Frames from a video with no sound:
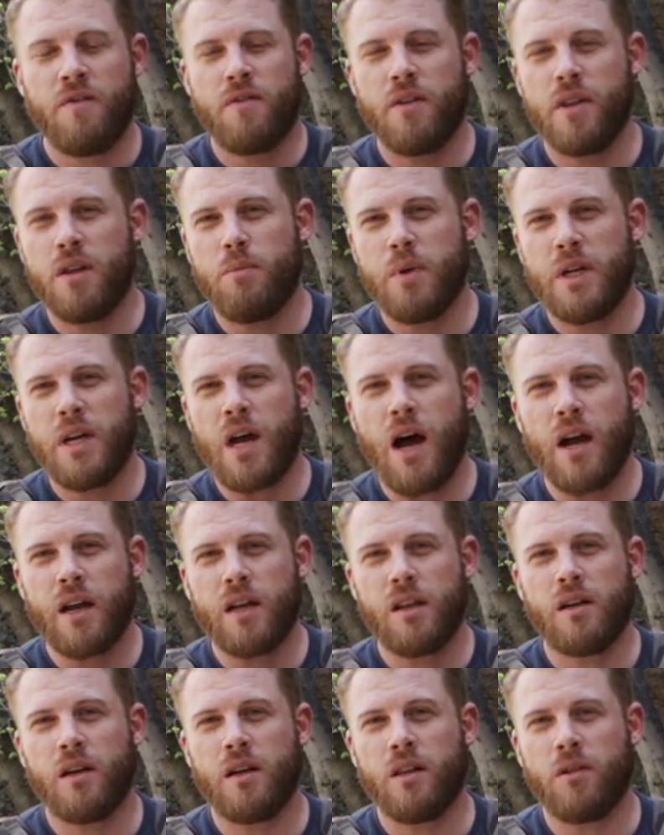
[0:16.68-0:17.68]
for the
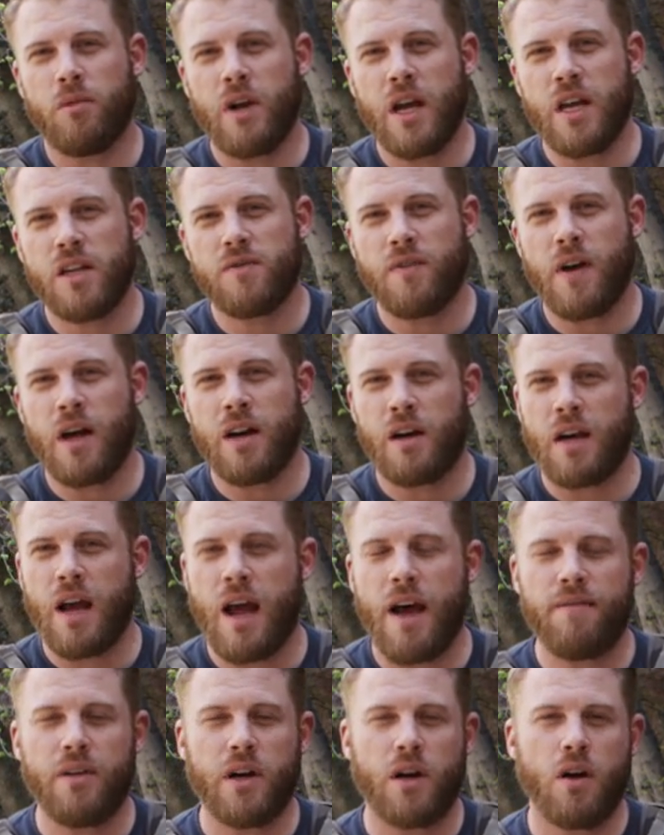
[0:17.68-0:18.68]
binocular and the rangefinder to
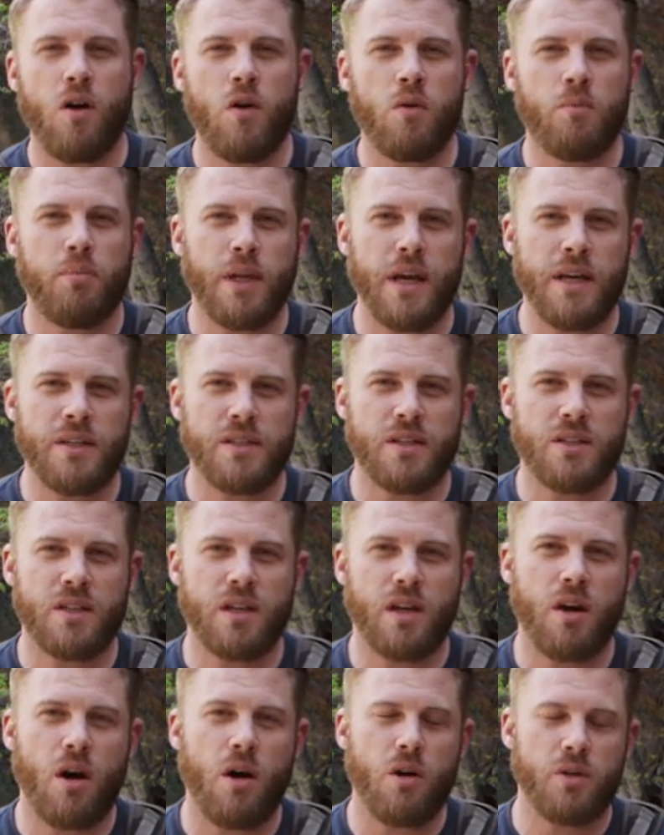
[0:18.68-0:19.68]
have their own places
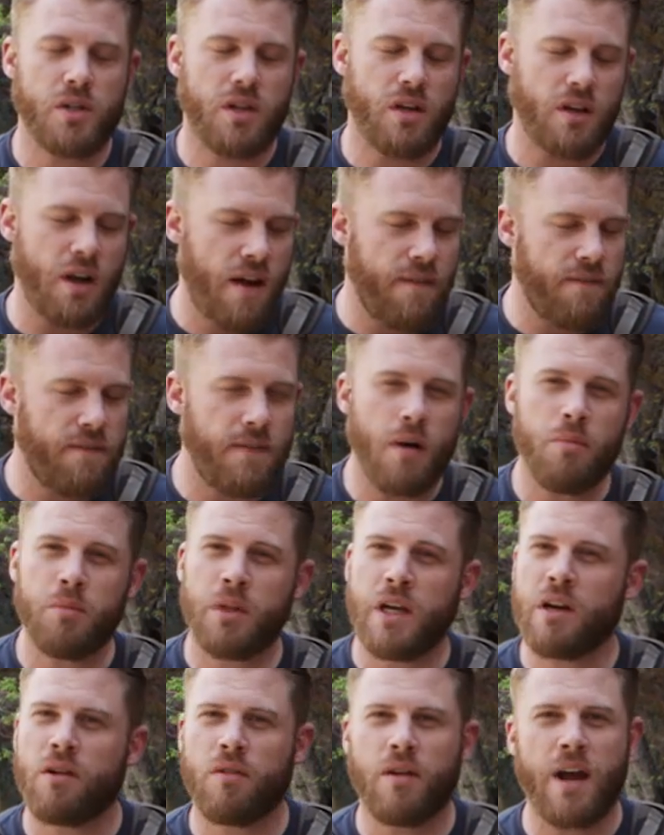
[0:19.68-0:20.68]
to go, so you're not
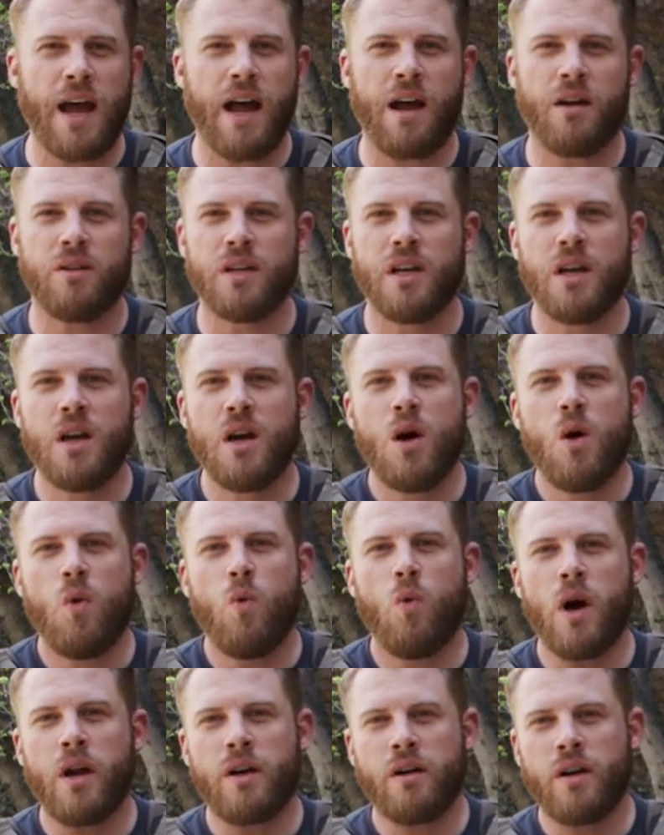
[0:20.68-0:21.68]
fumbling around
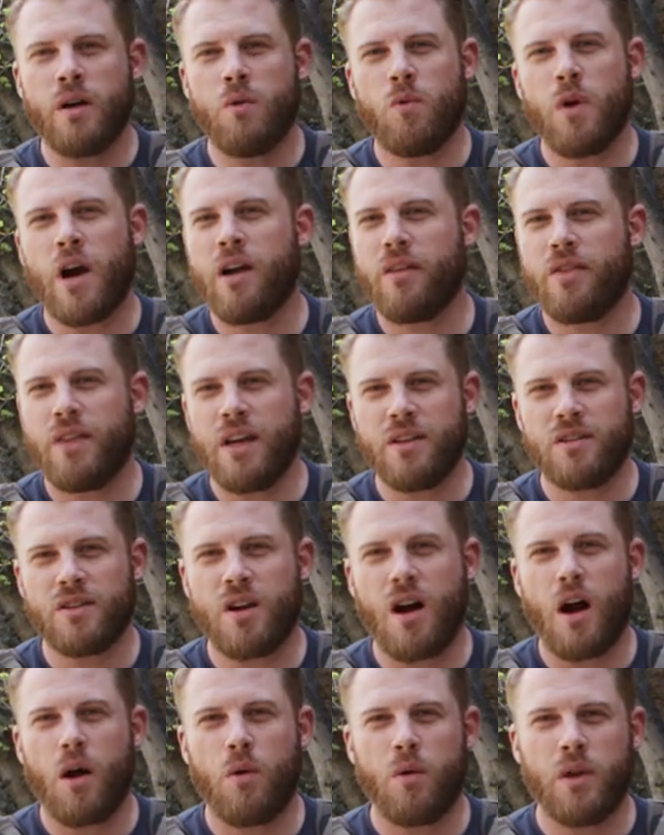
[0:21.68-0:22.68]
wondering where things
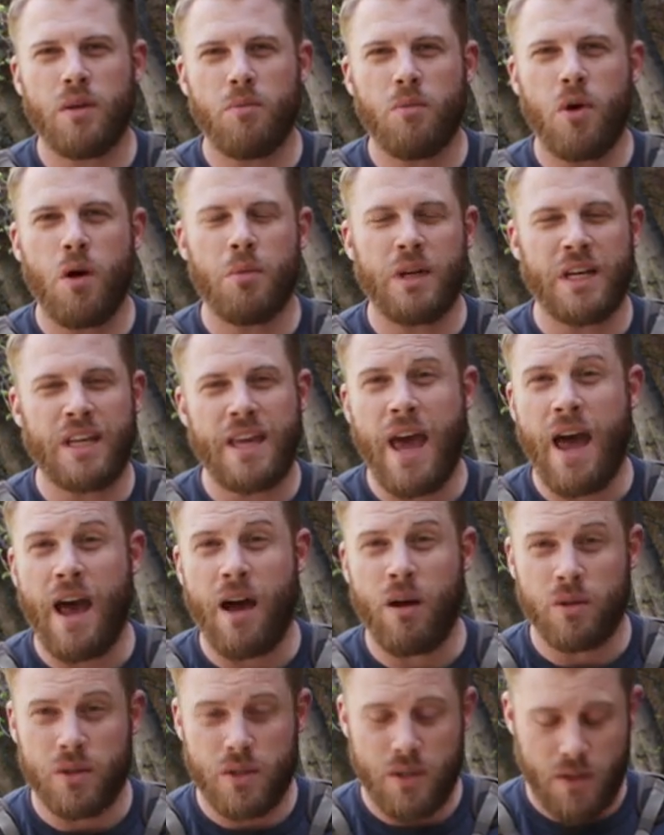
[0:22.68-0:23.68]
are when the moment
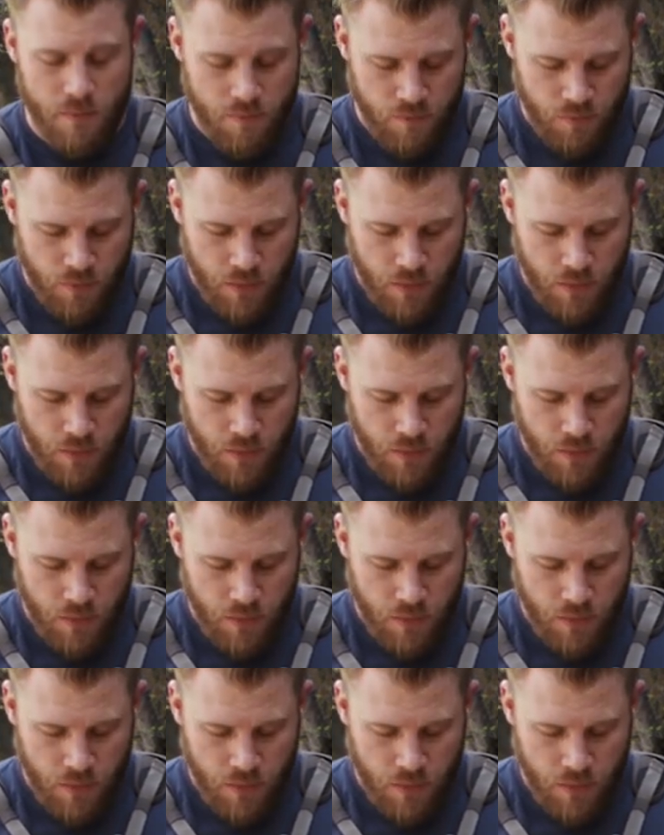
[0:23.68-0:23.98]
counts.